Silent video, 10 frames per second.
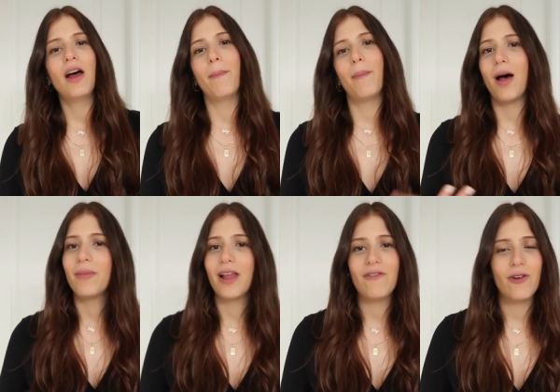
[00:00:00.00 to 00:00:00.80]
mom
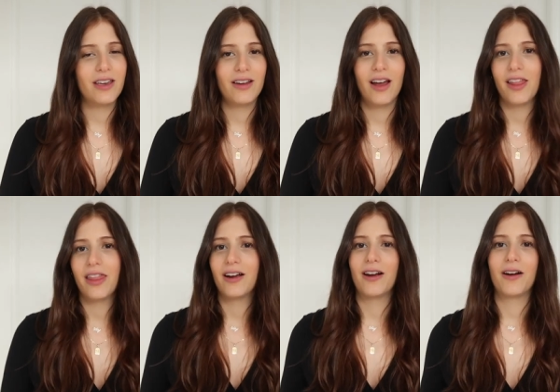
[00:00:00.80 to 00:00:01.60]
life with a
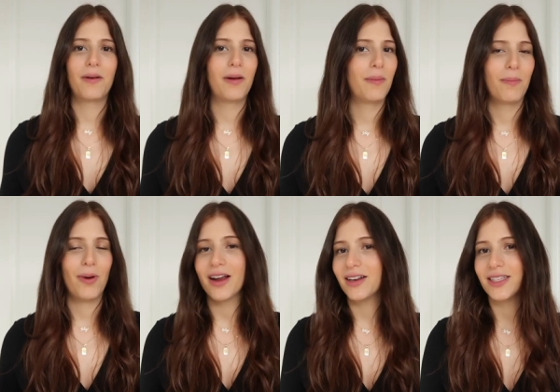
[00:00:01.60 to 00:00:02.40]
toddler,
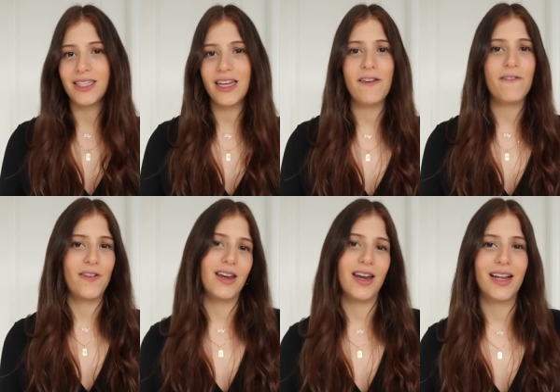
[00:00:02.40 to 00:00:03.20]
pregnancy,
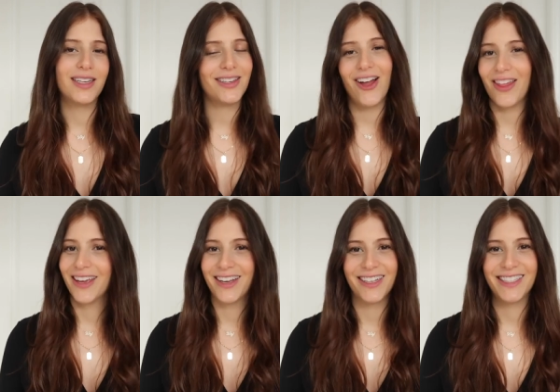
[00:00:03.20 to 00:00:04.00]
fitness, all
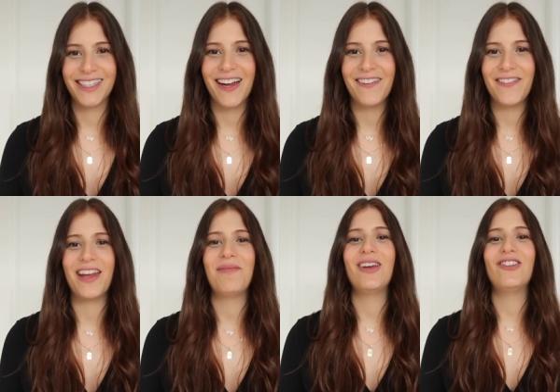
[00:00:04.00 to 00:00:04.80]
that good stuff.
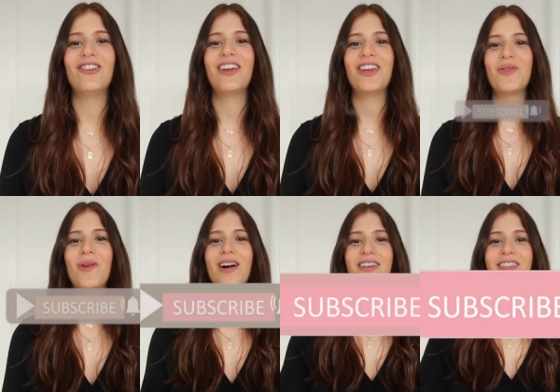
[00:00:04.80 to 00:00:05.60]
And make sure that you
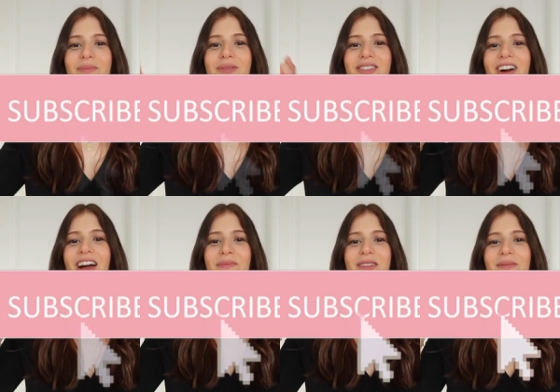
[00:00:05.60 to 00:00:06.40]
are
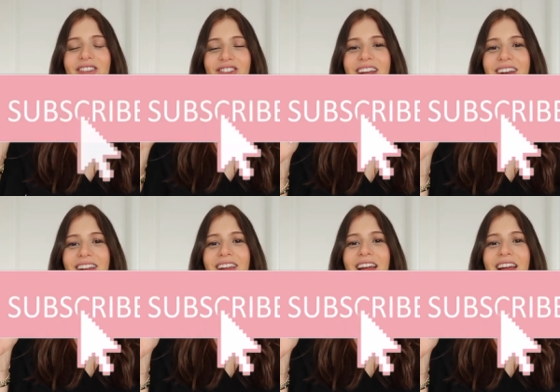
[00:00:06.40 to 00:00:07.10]
subscribed to my channel